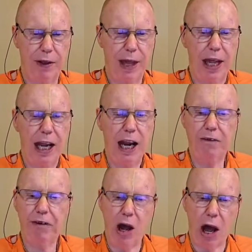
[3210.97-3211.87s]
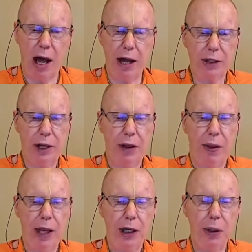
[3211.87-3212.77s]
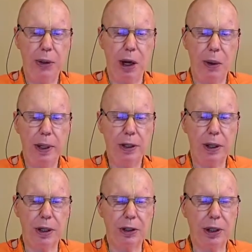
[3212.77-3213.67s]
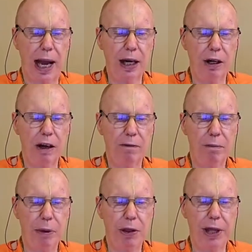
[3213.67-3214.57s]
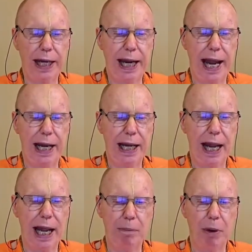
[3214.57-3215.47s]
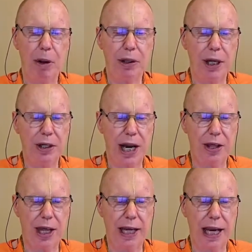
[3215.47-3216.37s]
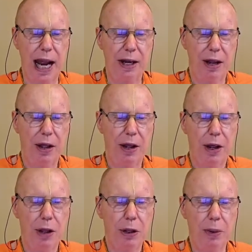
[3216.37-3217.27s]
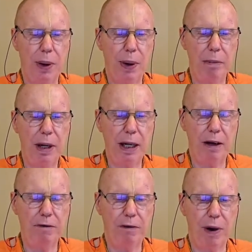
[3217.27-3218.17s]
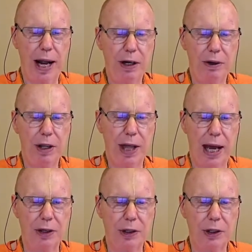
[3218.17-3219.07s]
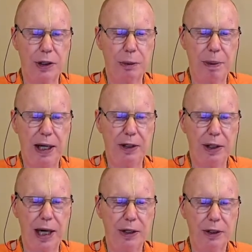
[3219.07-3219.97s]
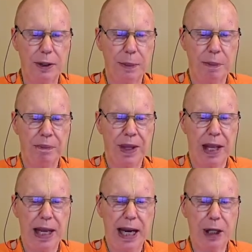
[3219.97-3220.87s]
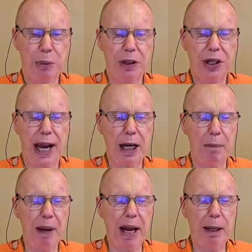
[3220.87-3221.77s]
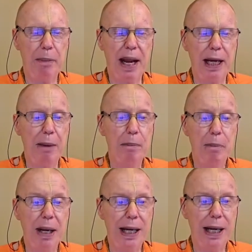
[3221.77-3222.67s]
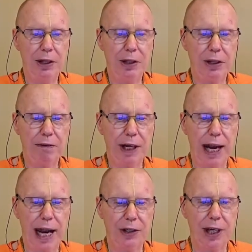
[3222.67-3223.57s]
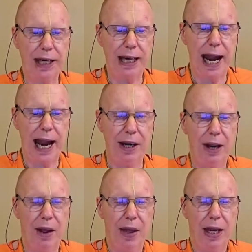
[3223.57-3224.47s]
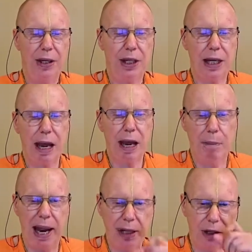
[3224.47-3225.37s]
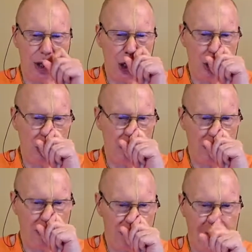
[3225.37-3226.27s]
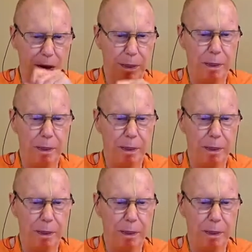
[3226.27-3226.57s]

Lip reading: If not, you go into the cycle of birth and death again, through 8,400,000 species. It will take many, many millions of years again to come back to the human form.